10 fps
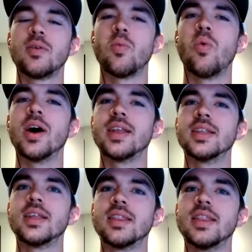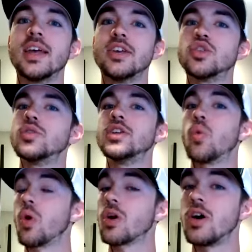what they either need to
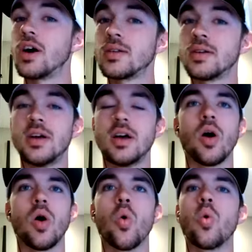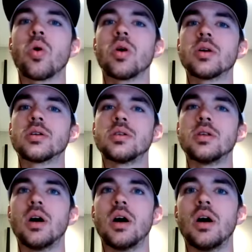work on or
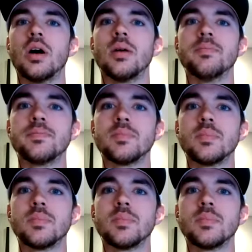um,